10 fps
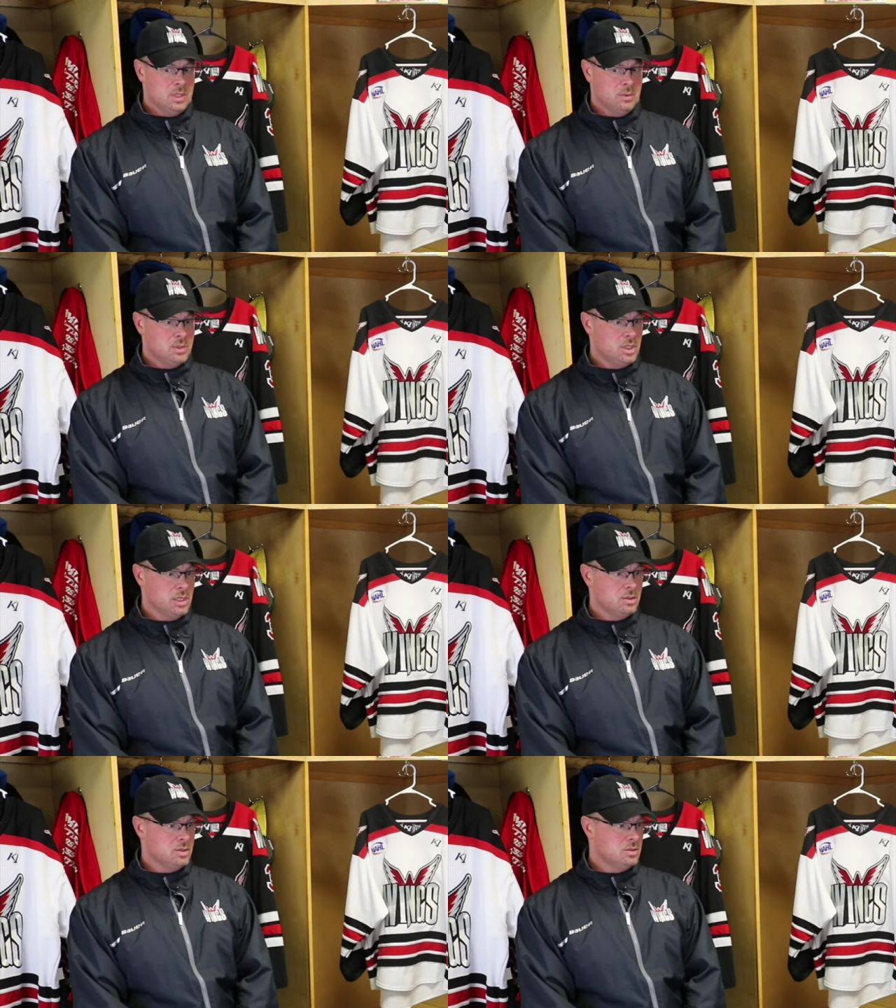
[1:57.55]
There was
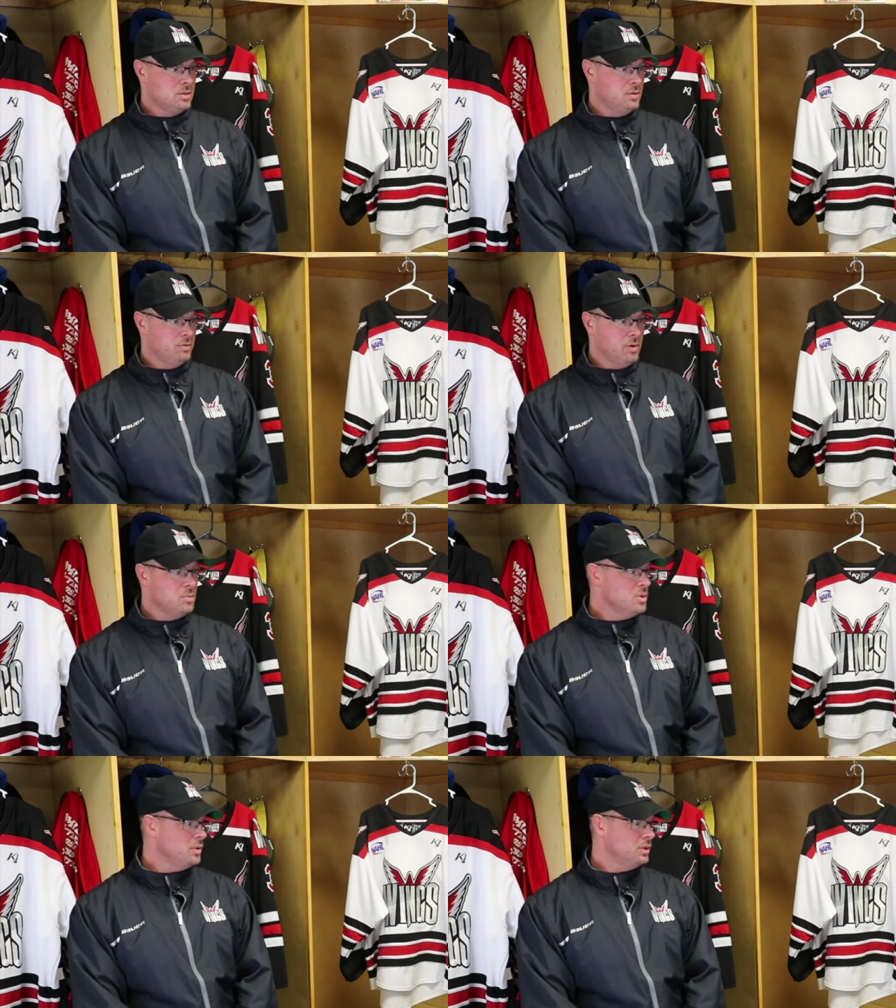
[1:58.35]
chances
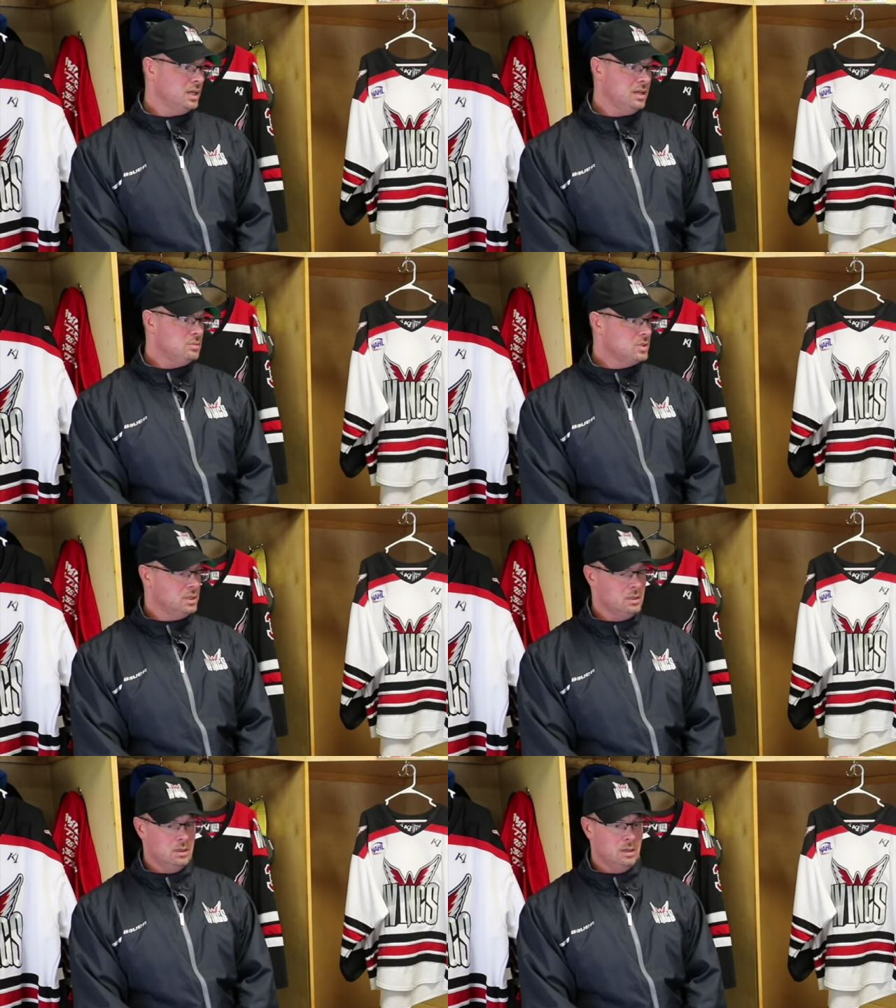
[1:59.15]
from both teams,
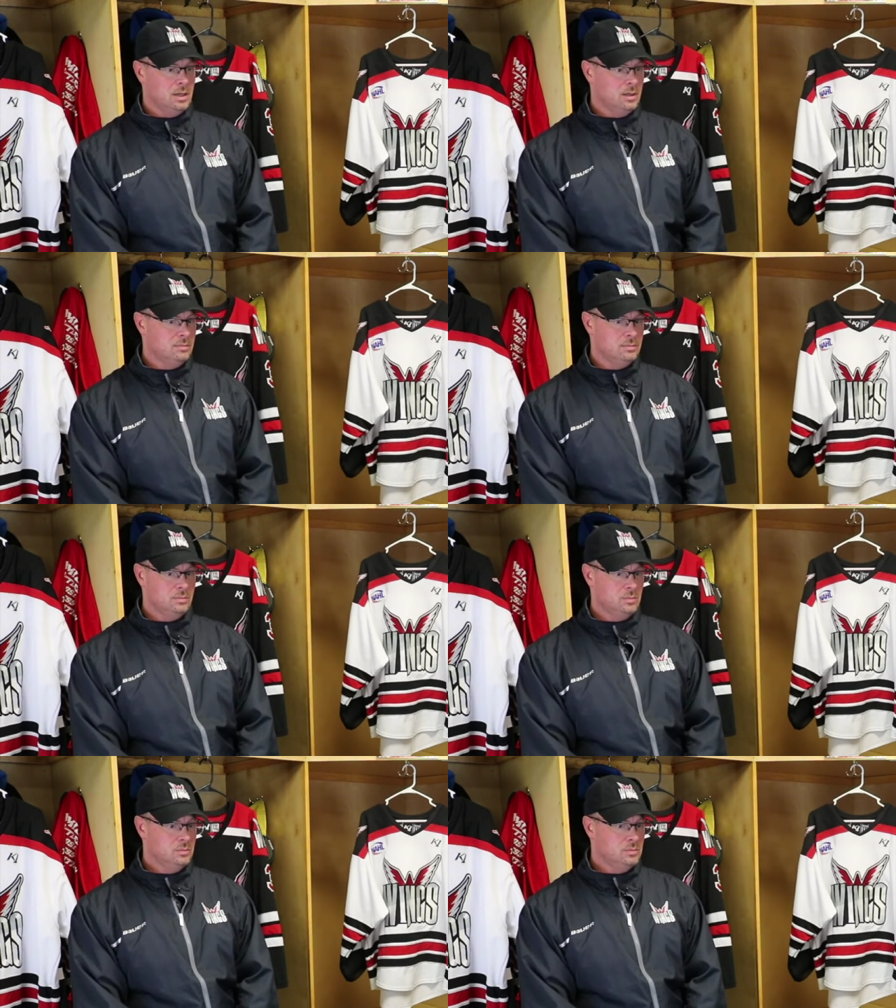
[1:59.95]
and
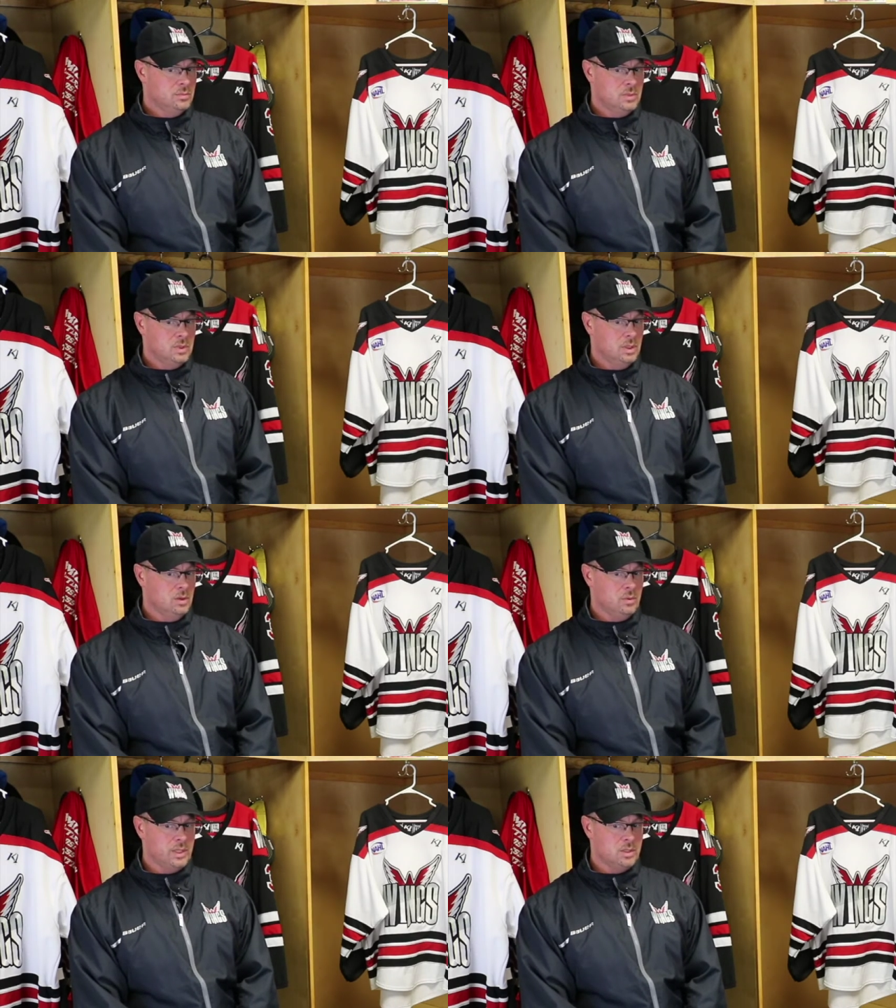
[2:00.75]
you
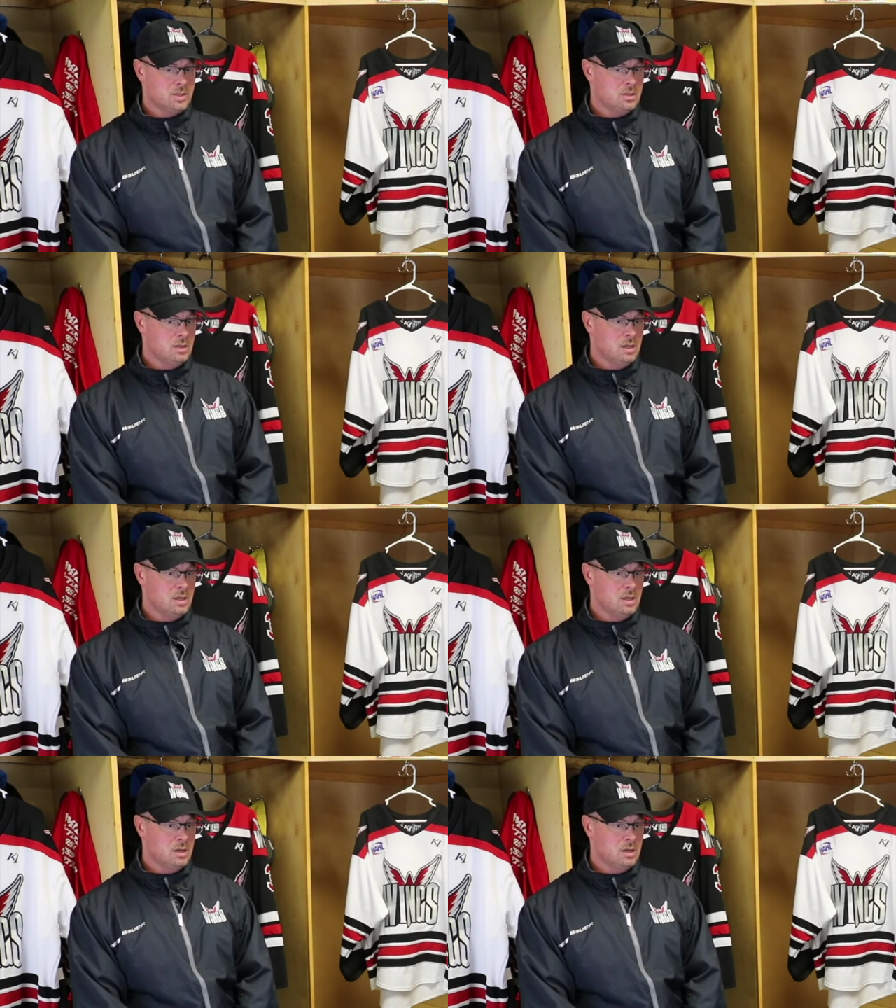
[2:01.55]
know, we just.